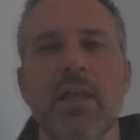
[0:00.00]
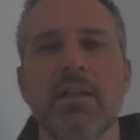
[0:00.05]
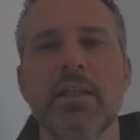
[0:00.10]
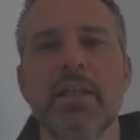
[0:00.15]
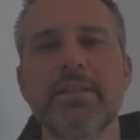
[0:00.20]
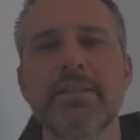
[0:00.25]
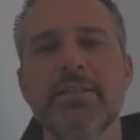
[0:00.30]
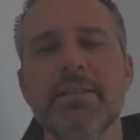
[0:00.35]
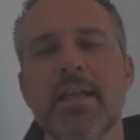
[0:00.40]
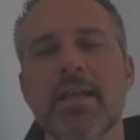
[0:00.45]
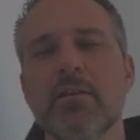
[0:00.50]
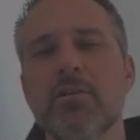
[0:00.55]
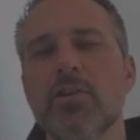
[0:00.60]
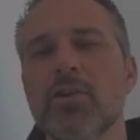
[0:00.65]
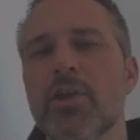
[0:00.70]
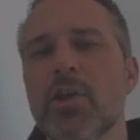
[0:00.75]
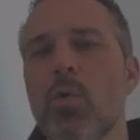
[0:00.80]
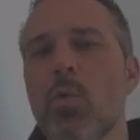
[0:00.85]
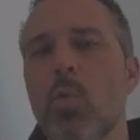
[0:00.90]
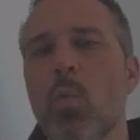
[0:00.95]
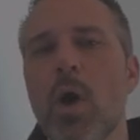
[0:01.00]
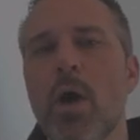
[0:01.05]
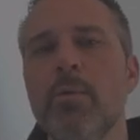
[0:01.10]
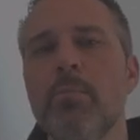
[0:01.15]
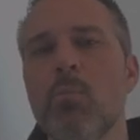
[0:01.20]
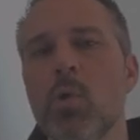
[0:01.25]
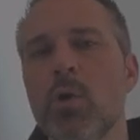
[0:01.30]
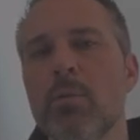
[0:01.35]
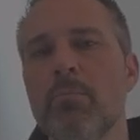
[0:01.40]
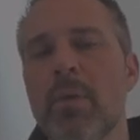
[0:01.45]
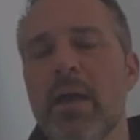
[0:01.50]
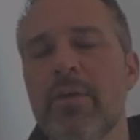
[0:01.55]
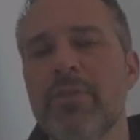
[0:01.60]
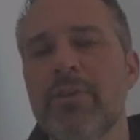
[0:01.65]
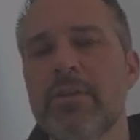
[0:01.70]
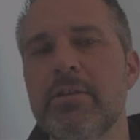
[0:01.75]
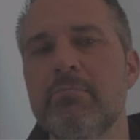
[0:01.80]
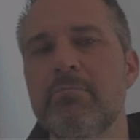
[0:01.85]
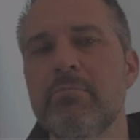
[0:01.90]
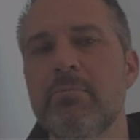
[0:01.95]
Let's take a look at one more
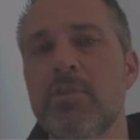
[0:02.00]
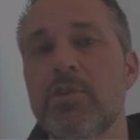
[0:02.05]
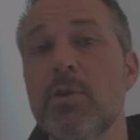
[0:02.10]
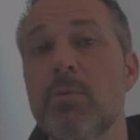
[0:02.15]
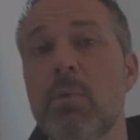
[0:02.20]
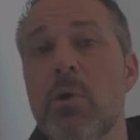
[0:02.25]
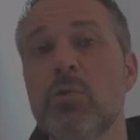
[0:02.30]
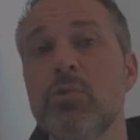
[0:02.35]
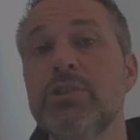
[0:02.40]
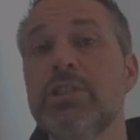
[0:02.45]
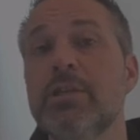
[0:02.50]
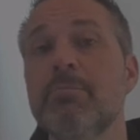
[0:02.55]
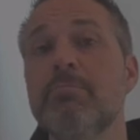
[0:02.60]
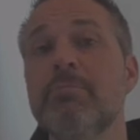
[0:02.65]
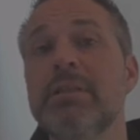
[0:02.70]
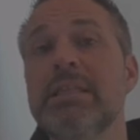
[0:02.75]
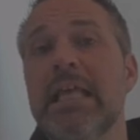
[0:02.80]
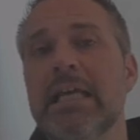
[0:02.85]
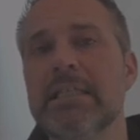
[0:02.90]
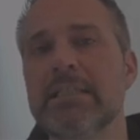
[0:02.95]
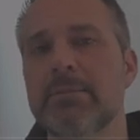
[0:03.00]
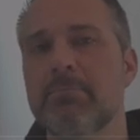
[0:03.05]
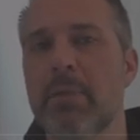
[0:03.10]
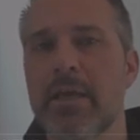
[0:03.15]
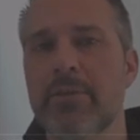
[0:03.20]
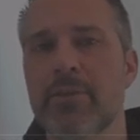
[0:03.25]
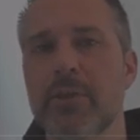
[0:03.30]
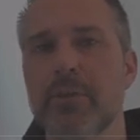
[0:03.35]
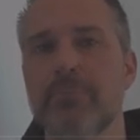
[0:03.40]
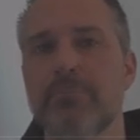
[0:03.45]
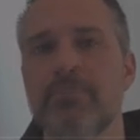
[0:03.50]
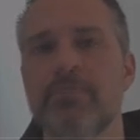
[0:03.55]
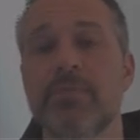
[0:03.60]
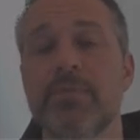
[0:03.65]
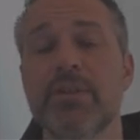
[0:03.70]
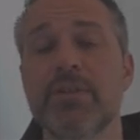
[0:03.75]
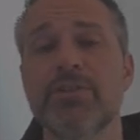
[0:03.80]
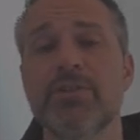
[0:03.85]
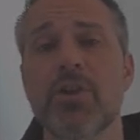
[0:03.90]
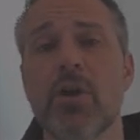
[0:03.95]
method, the most complex method,
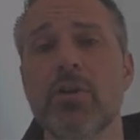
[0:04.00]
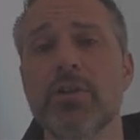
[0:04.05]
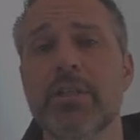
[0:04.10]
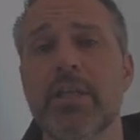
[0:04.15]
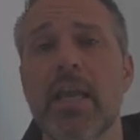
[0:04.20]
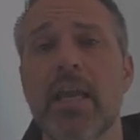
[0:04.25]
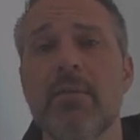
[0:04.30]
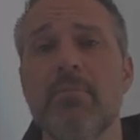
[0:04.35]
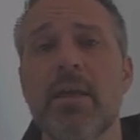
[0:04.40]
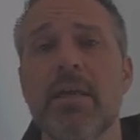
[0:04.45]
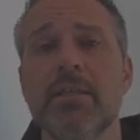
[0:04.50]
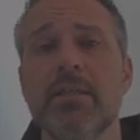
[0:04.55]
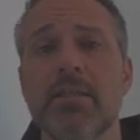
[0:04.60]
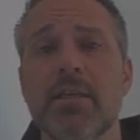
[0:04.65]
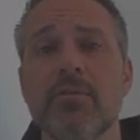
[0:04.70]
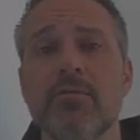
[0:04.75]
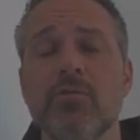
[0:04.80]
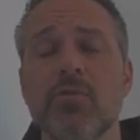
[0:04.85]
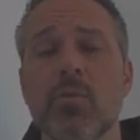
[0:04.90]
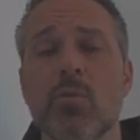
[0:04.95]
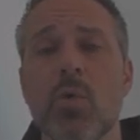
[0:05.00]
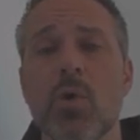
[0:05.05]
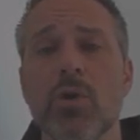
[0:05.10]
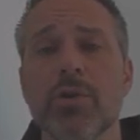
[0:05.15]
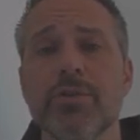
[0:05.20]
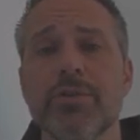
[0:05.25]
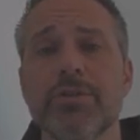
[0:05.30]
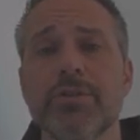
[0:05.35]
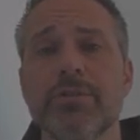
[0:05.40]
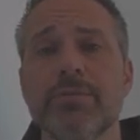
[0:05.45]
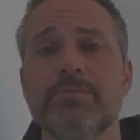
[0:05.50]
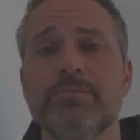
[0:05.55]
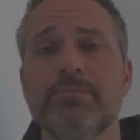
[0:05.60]
the start game and give rewards.